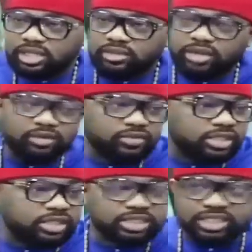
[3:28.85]
you have
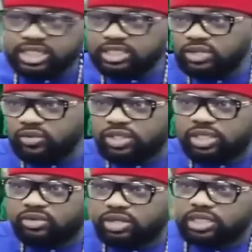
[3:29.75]
in the GSC, or what
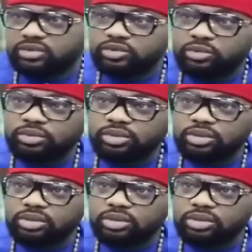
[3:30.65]
they call that group.